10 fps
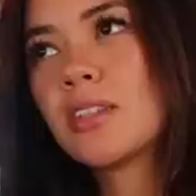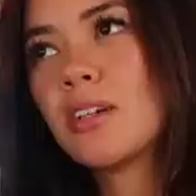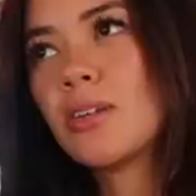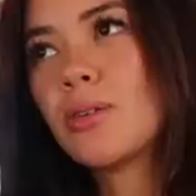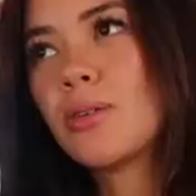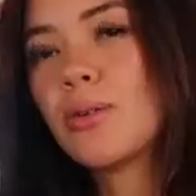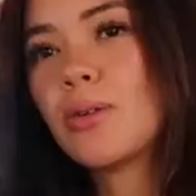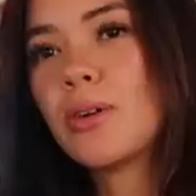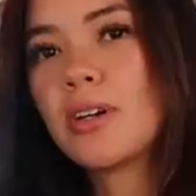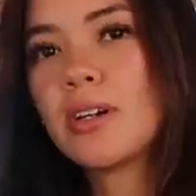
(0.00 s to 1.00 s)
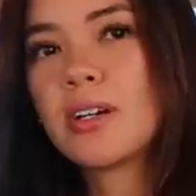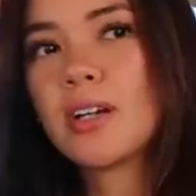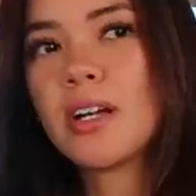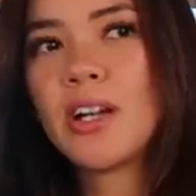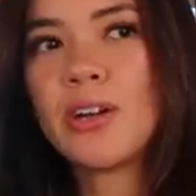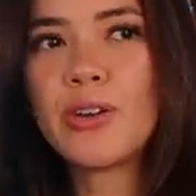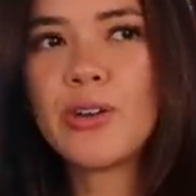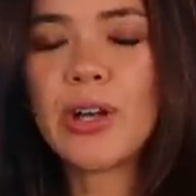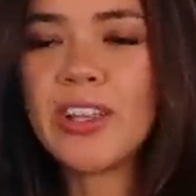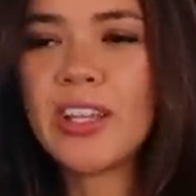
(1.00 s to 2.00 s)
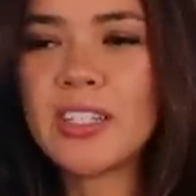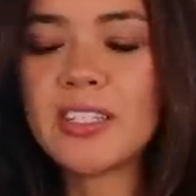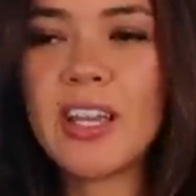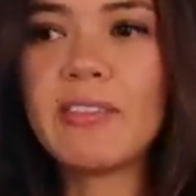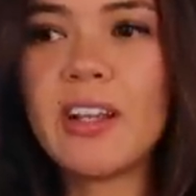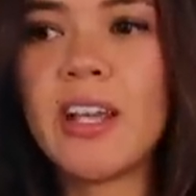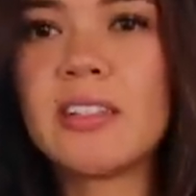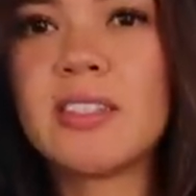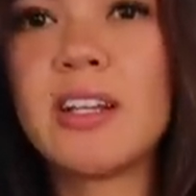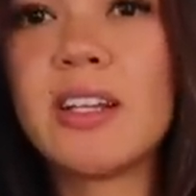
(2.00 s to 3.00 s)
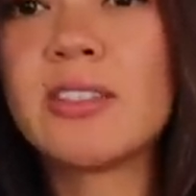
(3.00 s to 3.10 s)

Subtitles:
So I don't know, I think it's because I have 8 today